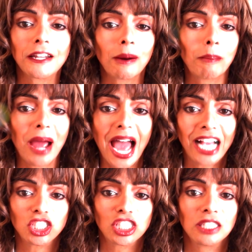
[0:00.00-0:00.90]
and her
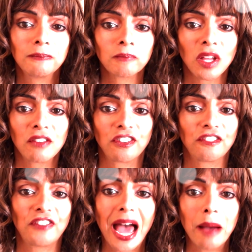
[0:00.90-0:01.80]
passion for
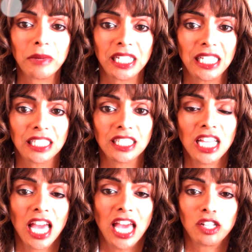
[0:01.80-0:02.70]
family
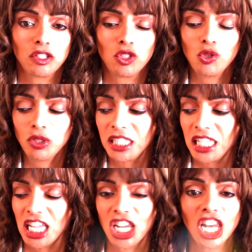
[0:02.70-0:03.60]
and
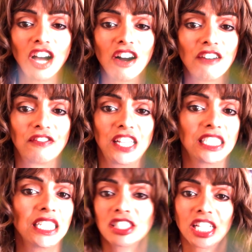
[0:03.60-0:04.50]
unity and love and
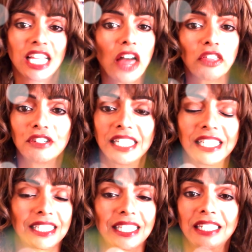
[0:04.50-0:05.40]

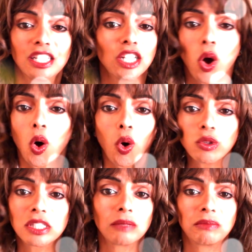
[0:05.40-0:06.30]
togetherness and
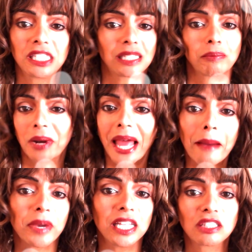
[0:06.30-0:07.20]
wholesomeness and
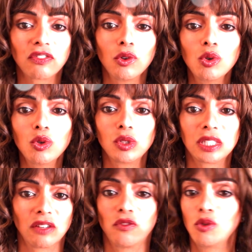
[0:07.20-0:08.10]
plant-based
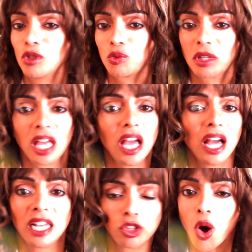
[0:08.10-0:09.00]
foods and foods with
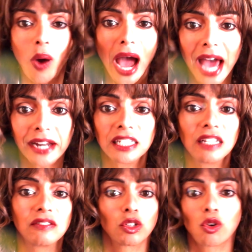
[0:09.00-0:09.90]
no
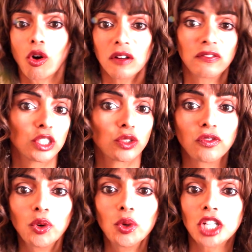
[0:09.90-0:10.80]
additives and artificial
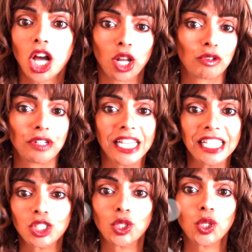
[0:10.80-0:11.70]
food
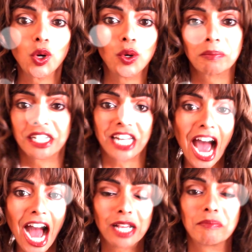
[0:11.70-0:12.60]
colorings, you know, and
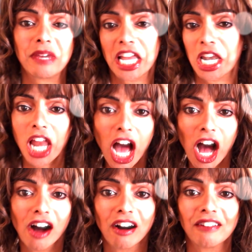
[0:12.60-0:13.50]
monogamy and
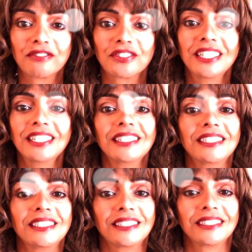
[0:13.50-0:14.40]
love.
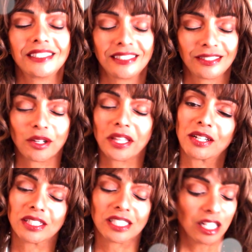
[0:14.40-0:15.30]
All
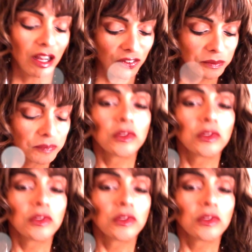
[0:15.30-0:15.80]
that good stuff.